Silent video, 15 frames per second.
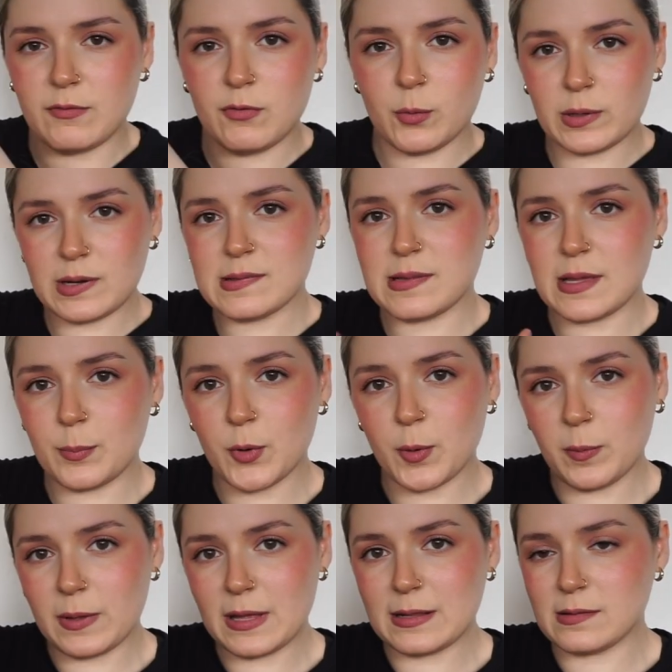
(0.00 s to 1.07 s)
If you want to see a
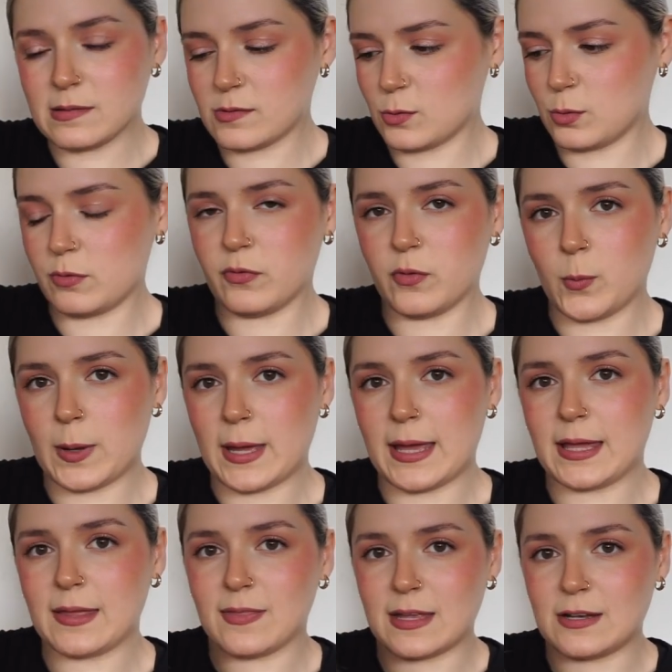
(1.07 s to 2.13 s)
proper install of the wig,